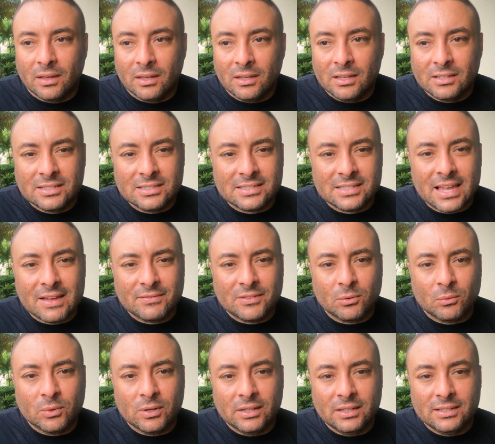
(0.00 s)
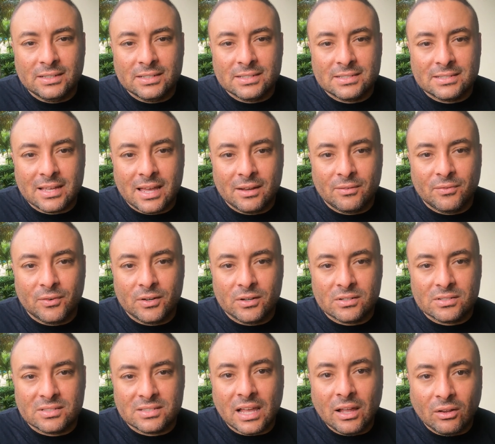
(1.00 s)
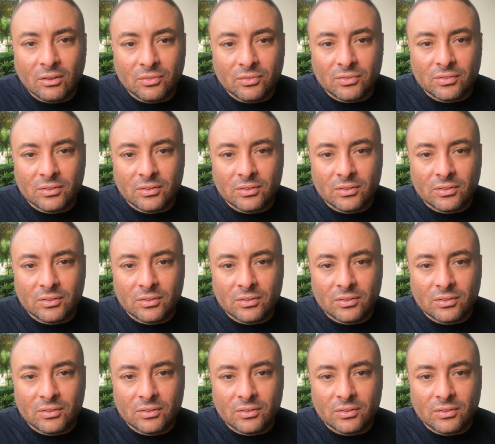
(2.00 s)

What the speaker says: You just have to really decide for yourself